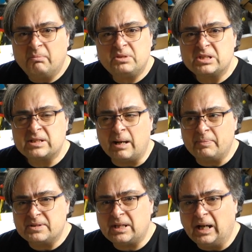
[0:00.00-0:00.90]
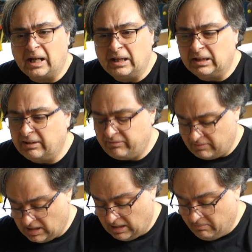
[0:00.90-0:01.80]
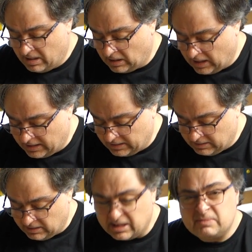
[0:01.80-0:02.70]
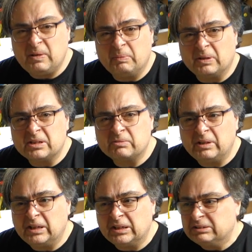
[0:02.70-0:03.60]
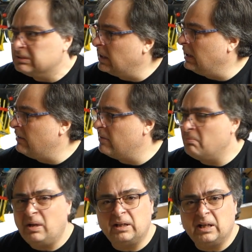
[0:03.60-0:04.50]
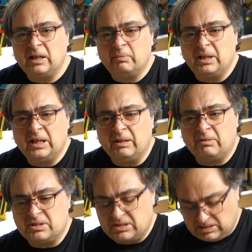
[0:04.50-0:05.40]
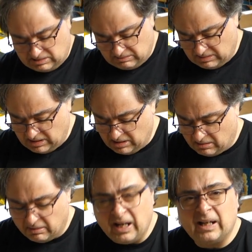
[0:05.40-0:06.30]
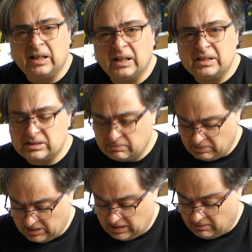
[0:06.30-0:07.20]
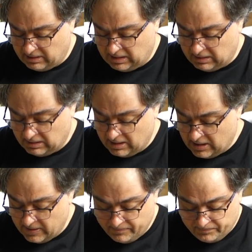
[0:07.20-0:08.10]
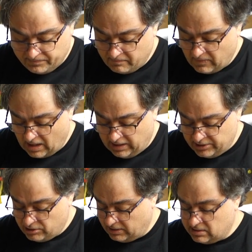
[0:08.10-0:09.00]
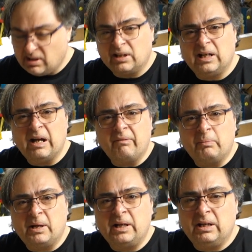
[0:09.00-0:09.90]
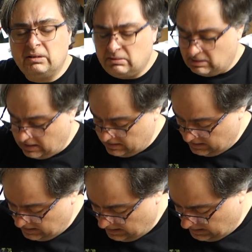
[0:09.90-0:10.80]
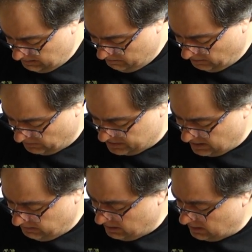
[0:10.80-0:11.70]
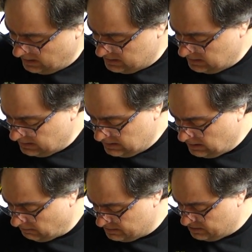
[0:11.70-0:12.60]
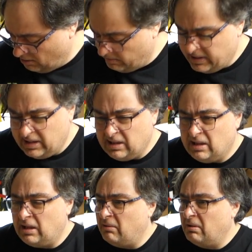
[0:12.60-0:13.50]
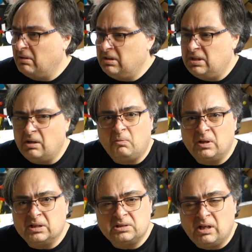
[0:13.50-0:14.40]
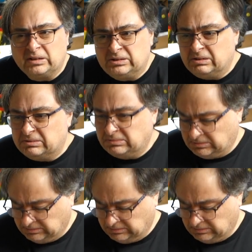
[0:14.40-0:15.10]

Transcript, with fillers: Just stop and say hi. I met a lot of nice people this weekend. I haven't met anybody that was, you know, not nice, put it that way. I enjoyed talking to everybody I did at Midwest Gaming Classic. There was nobody that I didn't want to talk to.